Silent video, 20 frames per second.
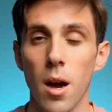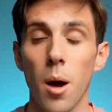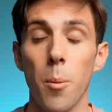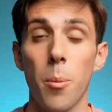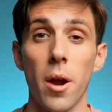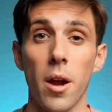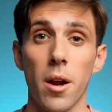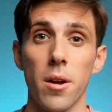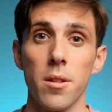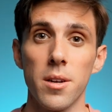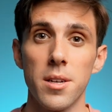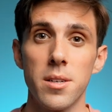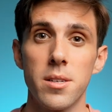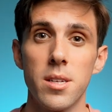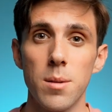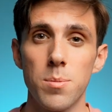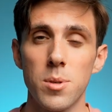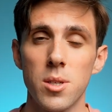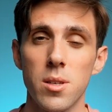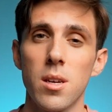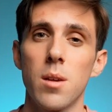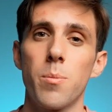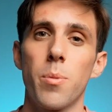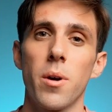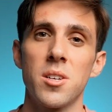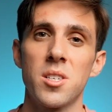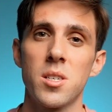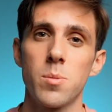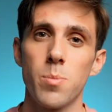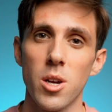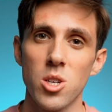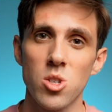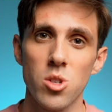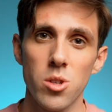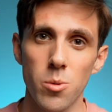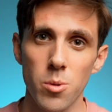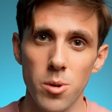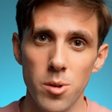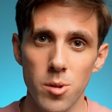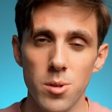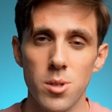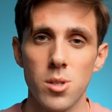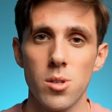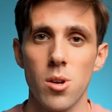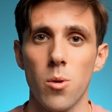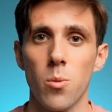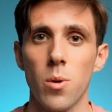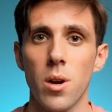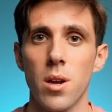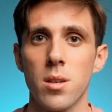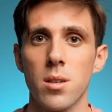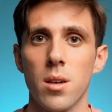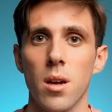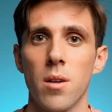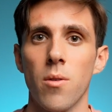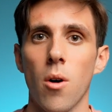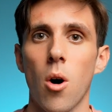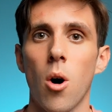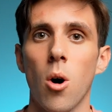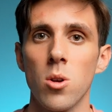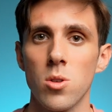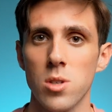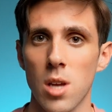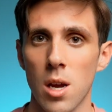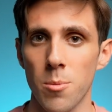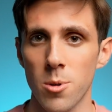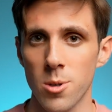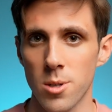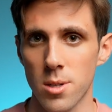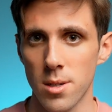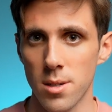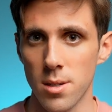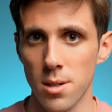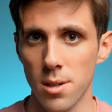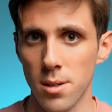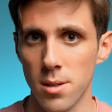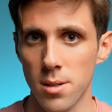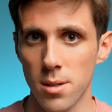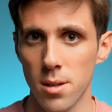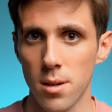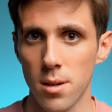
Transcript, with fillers: Apparently deep sleep especially reduces our risk of Alzheimer's disease.